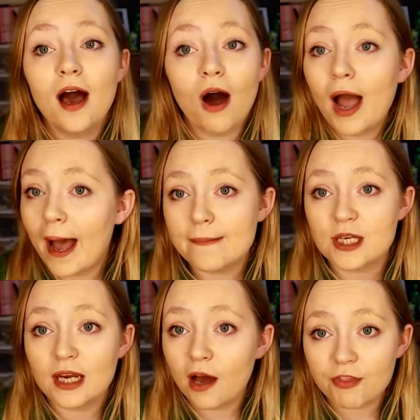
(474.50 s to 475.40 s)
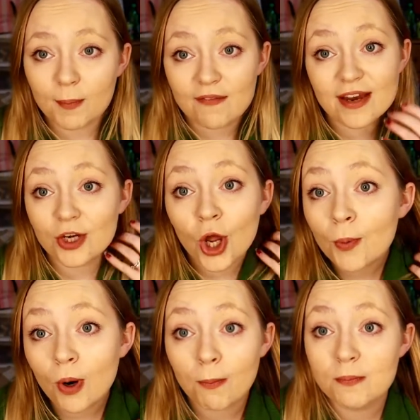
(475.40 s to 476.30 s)
I absolutely love them. I've had no
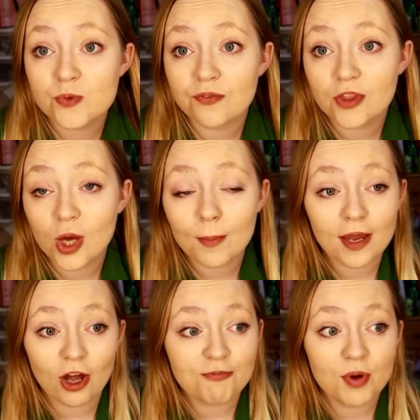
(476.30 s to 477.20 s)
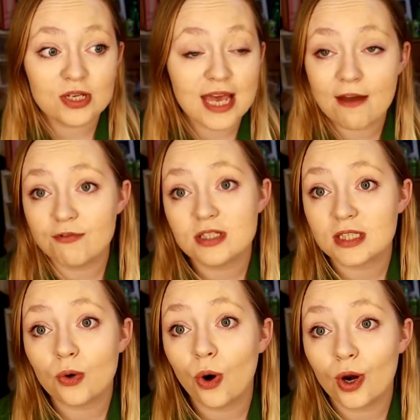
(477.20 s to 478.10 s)
problems with them, and I've booked every
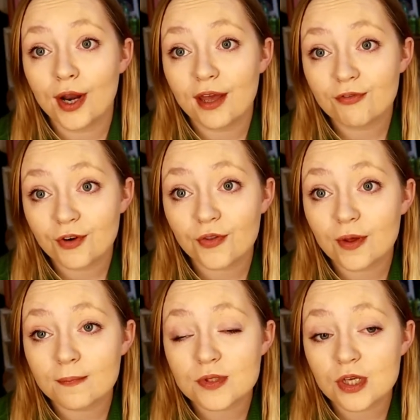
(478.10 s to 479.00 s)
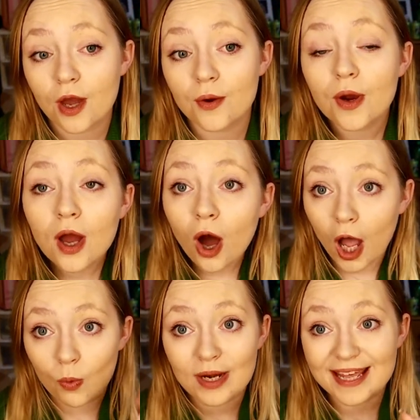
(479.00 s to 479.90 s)
single holiday through them. So I will